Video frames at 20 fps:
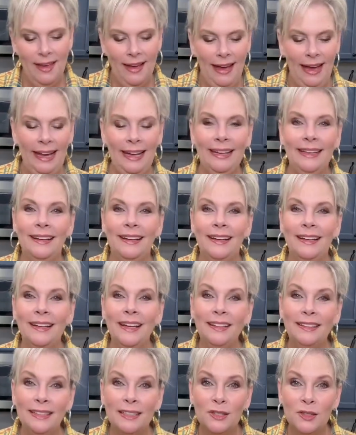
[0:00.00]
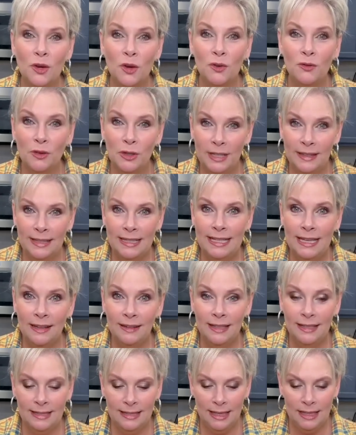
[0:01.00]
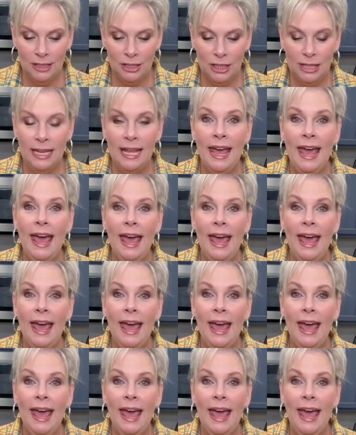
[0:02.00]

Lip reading: And I got this over in the deli section.